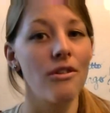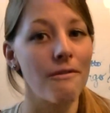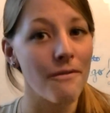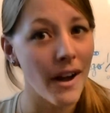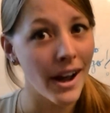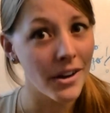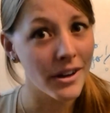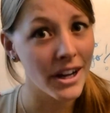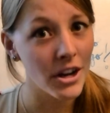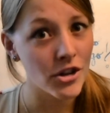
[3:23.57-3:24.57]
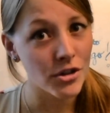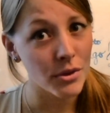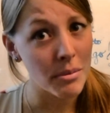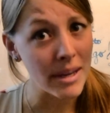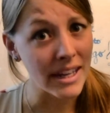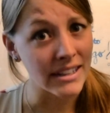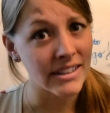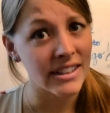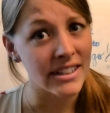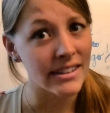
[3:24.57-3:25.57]
The final character we meet
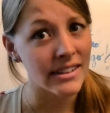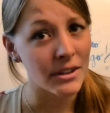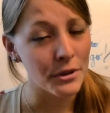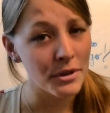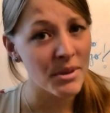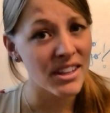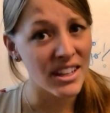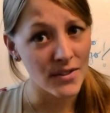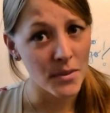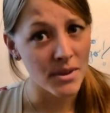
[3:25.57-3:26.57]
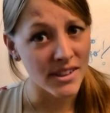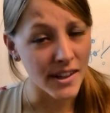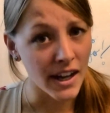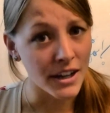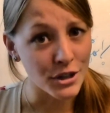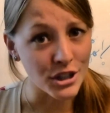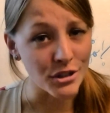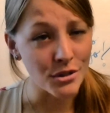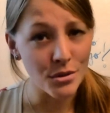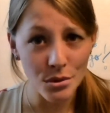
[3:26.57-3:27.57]
is going to be the infamous Kakashi,
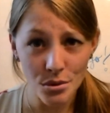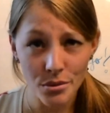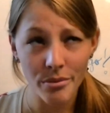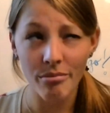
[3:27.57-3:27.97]
who